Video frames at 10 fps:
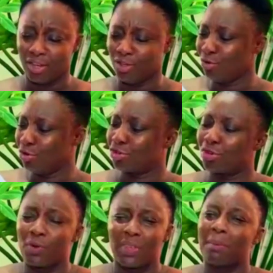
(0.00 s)
You
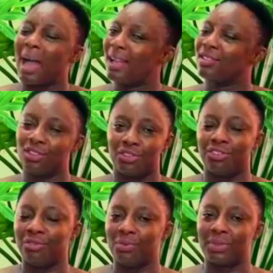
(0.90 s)
show them
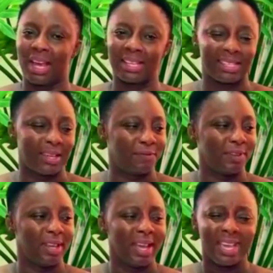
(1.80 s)
attitude as if